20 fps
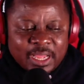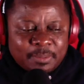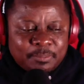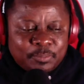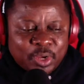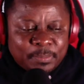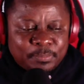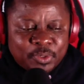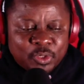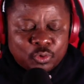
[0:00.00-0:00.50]

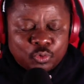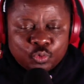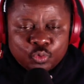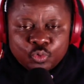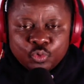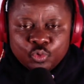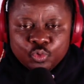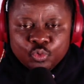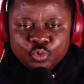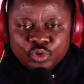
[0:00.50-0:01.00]

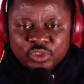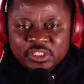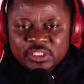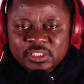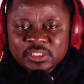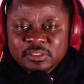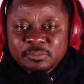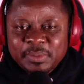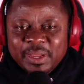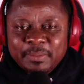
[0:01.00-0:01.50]
Mabalulu,
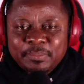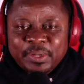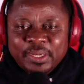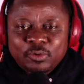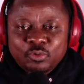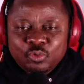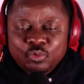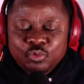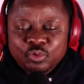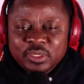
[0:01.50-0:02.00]
this
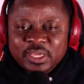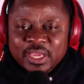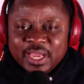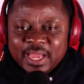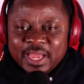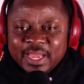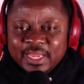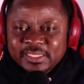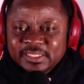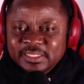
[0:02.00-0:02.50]
Mabalulu
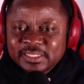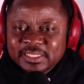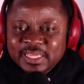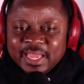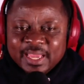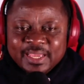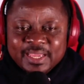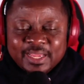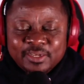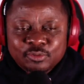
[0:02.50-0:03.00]
guy. This
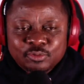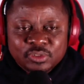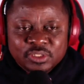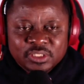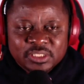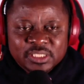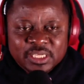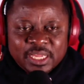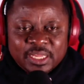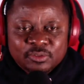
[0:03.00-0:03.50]
guy can do
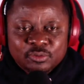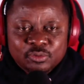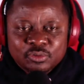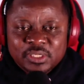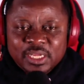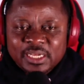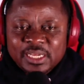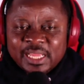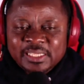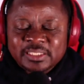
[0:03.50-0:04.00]
this, he can do
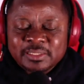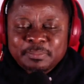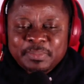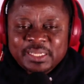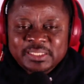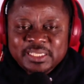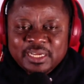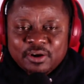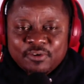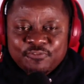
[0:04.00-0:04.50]
that. As a
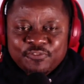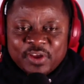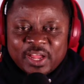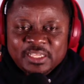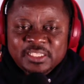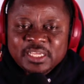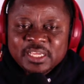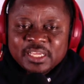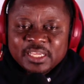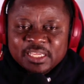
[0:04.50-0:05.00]
matter of
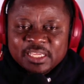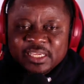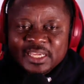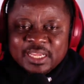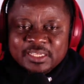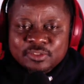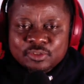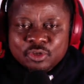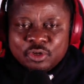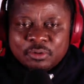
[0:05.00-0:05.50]
fact, he
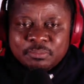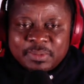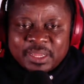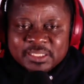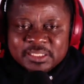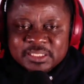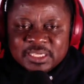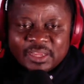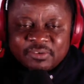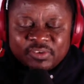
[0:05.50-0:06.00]
can turn
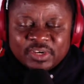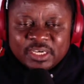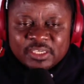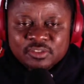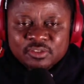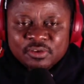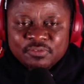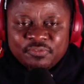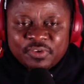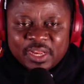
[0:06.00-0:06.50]
Martin Alvarez
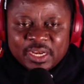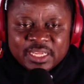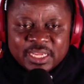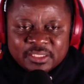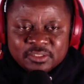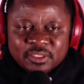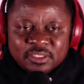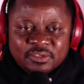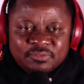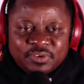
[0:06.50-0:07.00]
to a Valley
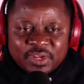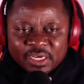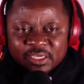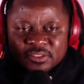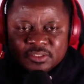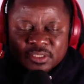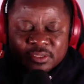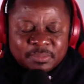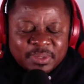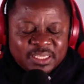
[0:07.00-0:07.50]
and turn a Valley
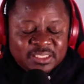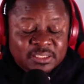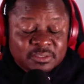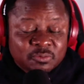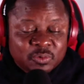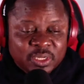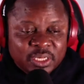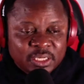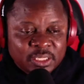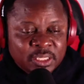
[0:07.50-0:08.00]
to a
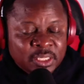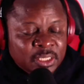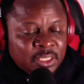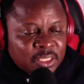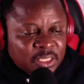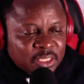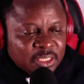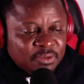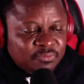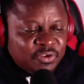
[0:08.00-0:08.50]
Martin. Well,
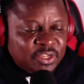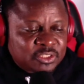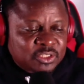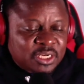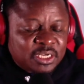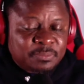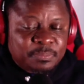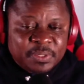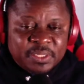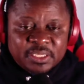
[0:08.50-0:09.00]

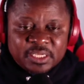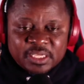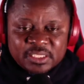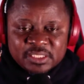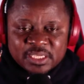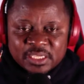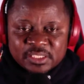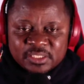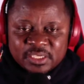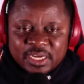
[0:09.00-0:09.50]
eventually he played against
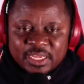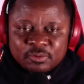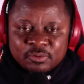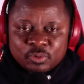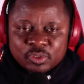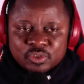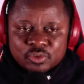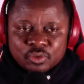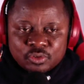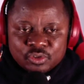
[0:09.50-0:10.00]
Nigeria. It
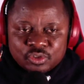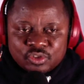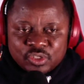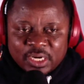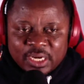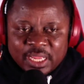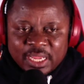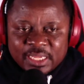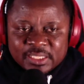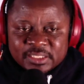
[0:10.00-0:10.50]
was so
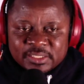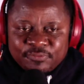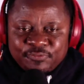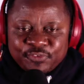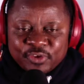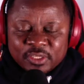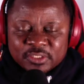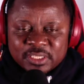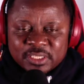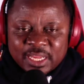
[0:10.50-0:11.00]
neutralized, it
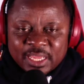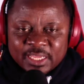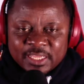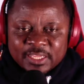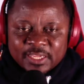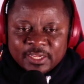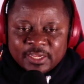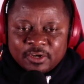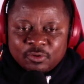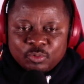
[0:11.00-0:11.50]
felt like
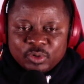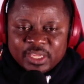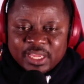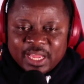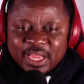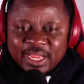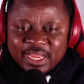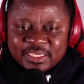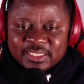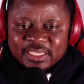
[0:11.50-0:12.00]
we
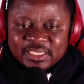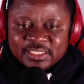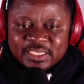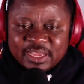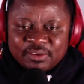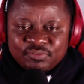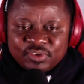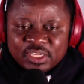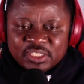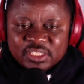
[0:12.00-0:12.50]
had the
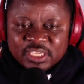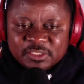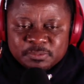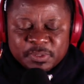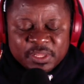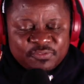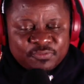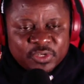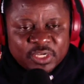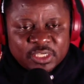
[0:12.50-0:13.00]
Avengers
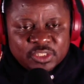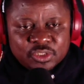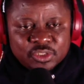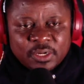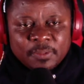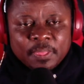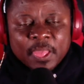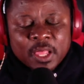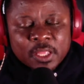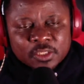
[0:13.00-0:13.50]
playing for
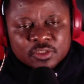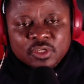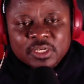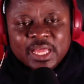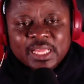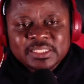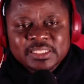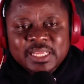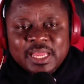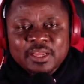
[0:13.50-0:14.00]
Nigeria. So
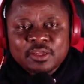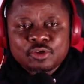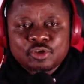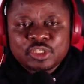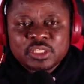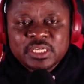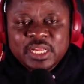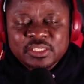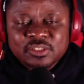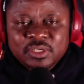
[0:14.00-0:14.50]
that's how good
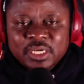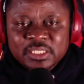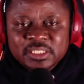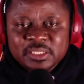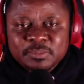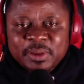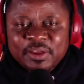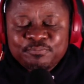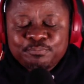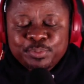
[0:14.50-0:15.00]
the Nigerian
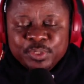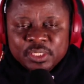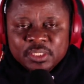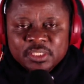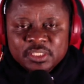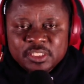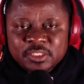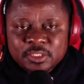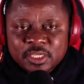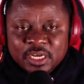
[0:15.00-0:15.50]
team have been
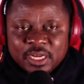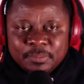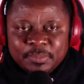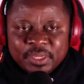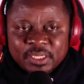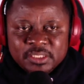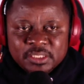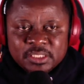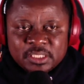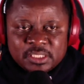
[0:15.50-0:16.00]
in this
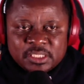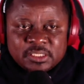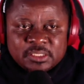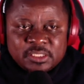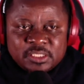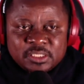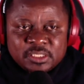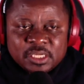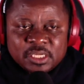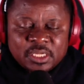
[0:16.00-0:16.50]
tournament.
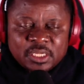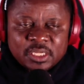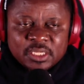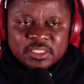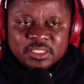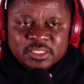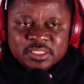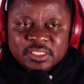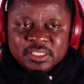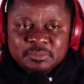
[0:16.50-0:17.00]

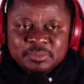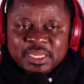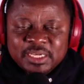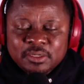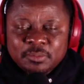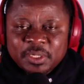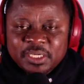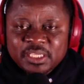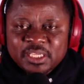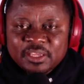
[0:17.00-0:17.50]
The team that
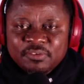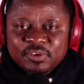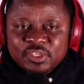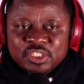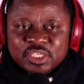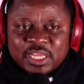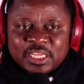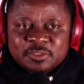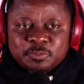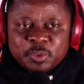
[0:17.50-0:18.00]
nobody gave a
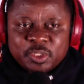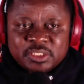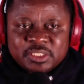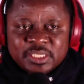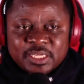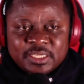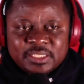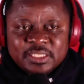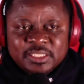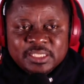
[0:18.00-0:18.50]
chance, but
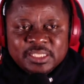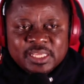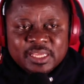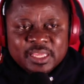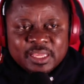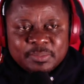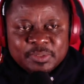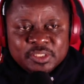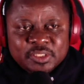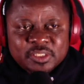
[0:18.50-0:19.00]
they
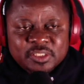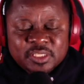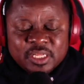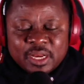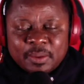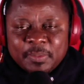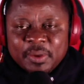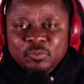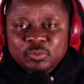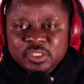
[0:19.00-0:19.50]
came into this
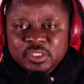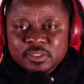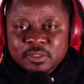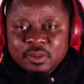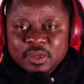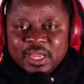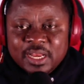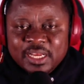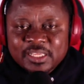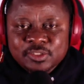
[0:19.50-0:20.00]
tournament with the
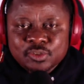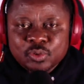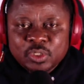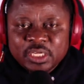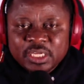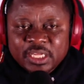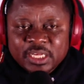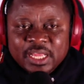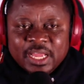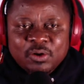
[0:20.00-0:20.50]
slogan, let's do it
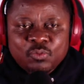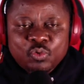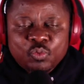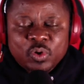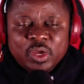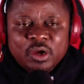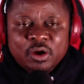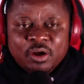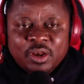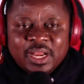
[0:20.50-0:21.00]
again. And we
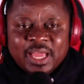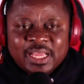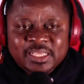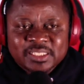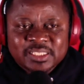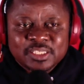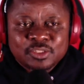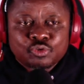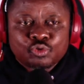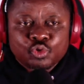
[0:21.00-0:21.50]
were all
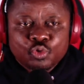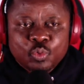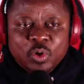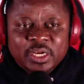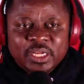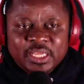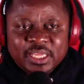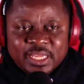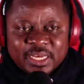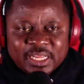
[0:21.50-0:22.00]
asking, do
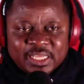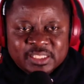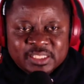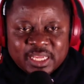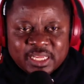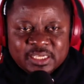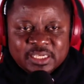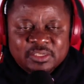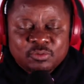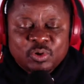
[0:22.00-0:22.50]
what again
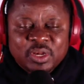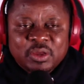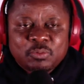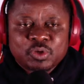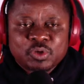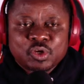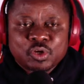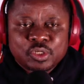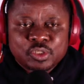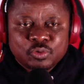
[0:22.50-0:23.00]
exactly? What are
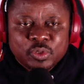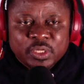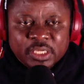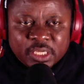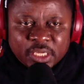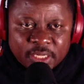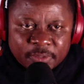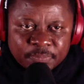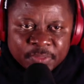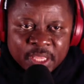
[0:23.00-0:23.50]
we going to do
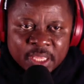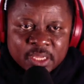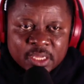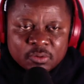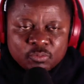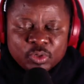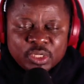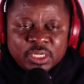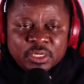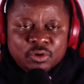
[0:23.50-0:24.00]
again?
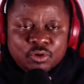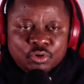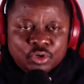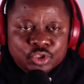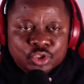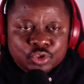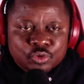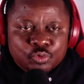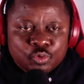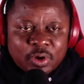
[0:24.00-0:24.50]
With a
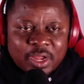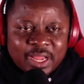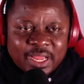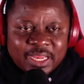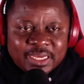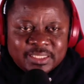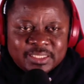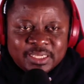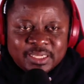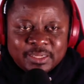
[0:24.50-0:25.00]
coach who
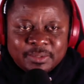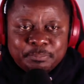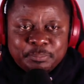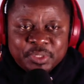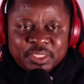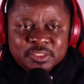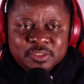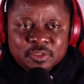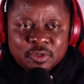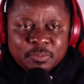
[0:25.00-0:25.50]
had a
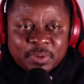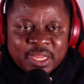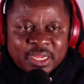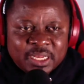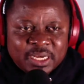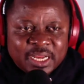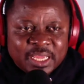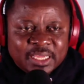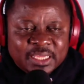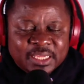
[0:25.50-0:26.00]
big stomach
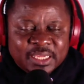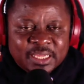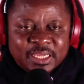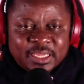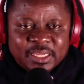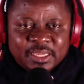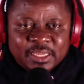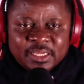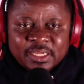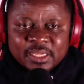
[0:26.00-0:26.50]
like
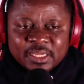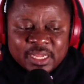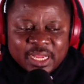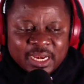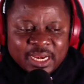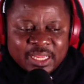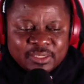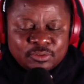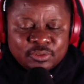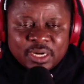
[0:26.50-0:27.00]

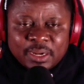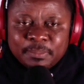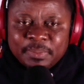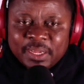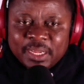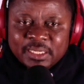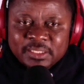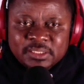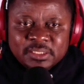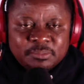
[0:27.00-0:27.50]
Aladura
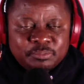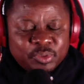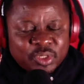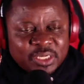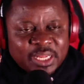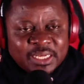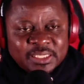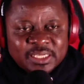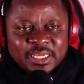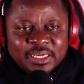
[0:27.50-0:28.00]
Band.
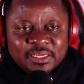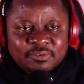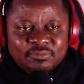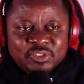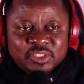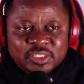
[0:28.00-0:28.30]
But at the end of the